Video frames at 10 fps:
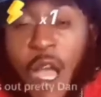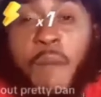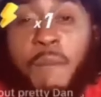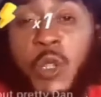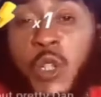
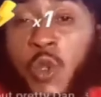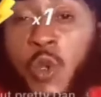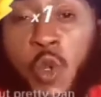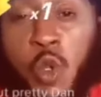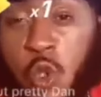and put it
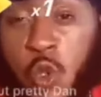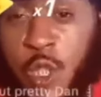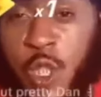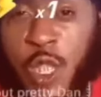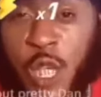to good
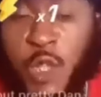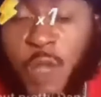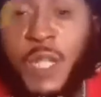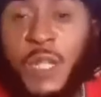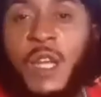use in
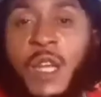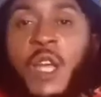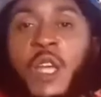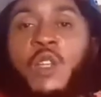Jamaica?